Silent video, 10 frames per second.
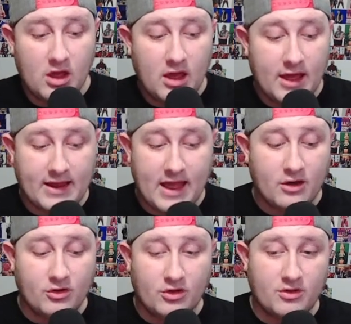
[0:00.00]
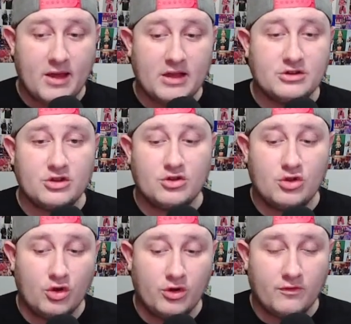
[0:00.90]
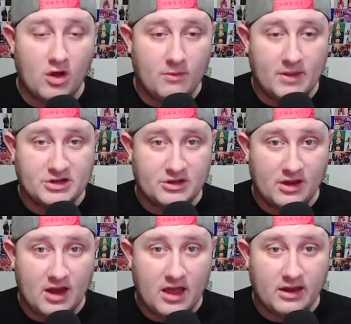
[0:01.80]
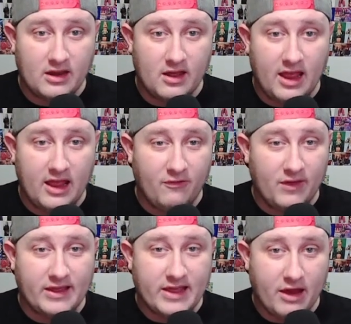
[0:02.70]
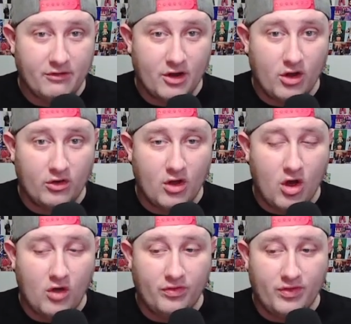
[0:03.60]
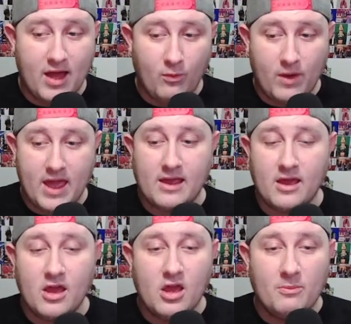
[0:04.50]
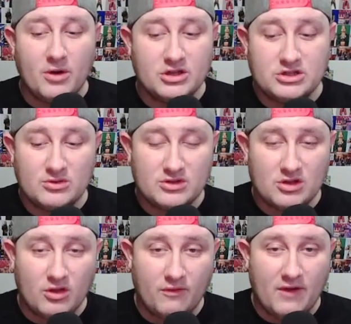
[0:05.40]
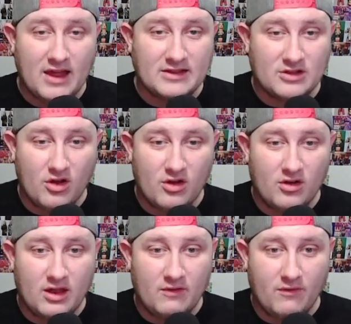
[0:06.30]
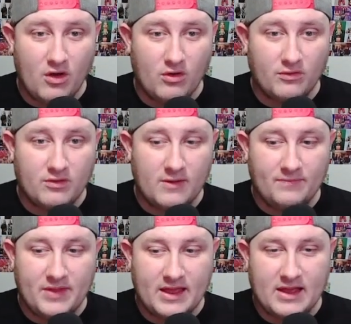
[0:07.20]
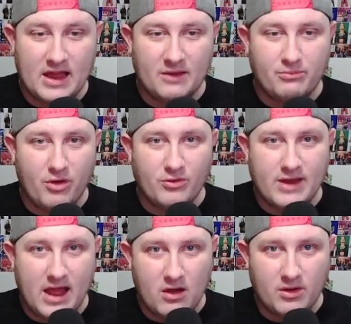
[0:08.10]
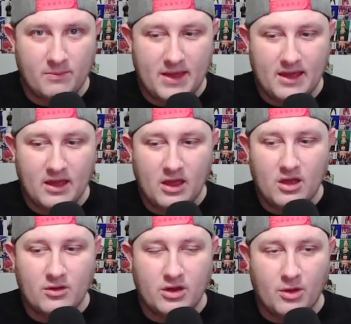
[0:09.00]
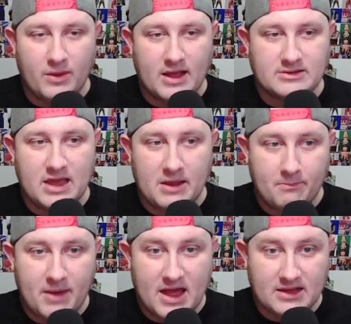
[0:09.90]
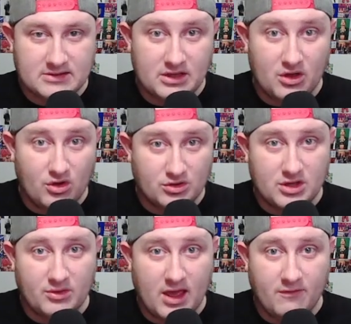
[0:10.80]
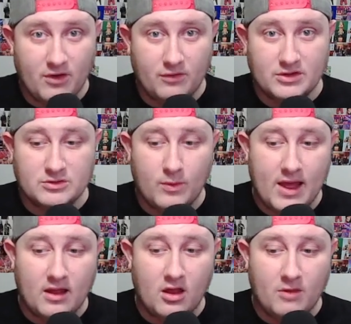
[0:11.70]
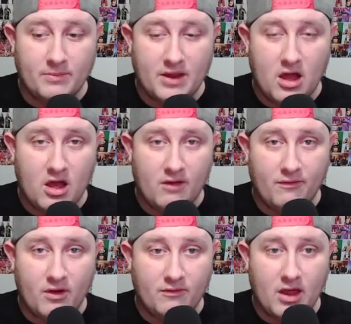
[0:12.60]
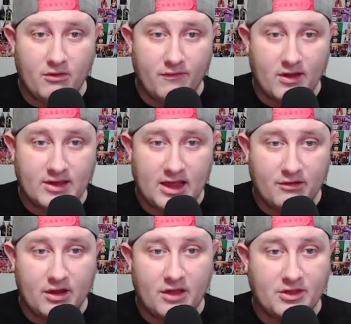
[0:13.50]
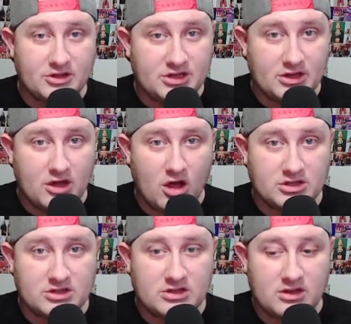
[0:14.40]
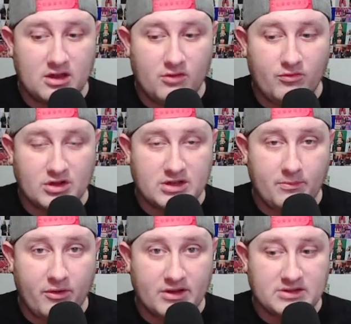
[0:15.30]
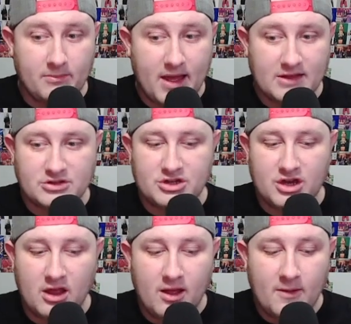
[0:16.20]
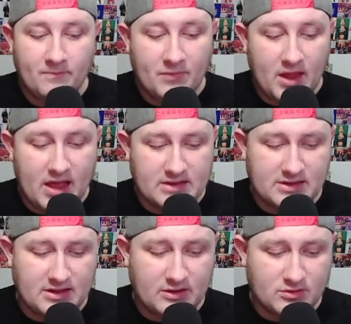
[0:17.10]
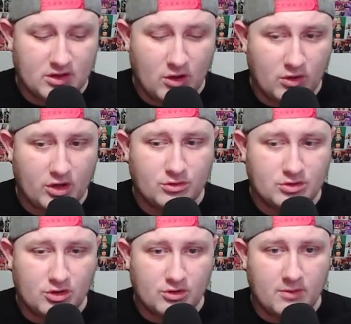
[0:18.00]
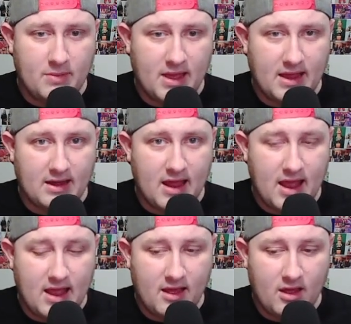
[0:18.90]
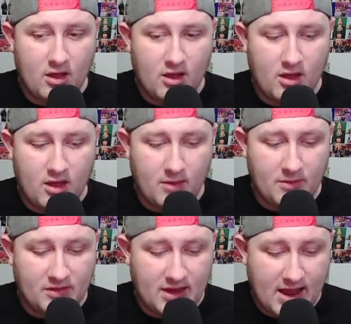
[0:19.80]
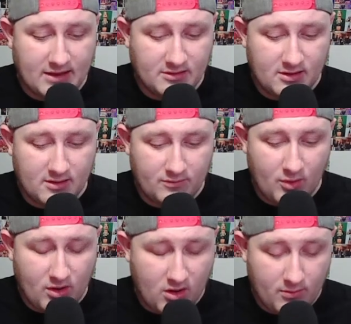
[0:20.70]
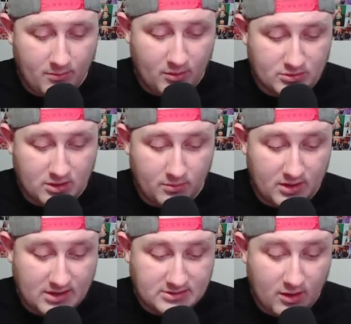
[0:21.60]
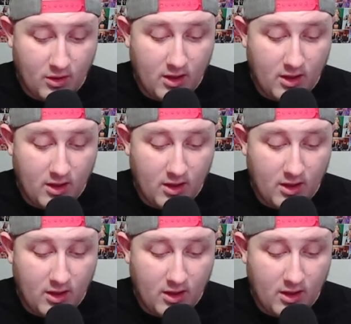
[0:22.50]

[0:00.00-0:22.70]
Again, another match that could have got match of the night if it had carried on that way. But as soon as Lola Vice got involved, it kind of broke down a bit. You know, we had Tatum Paxley also get involved as well on behalf of Lyra Valkyria. I think she cost Roxanne Perez the match, as I think it was Lola who took the pin at the end, though I can't remember, it was a couple of days ago.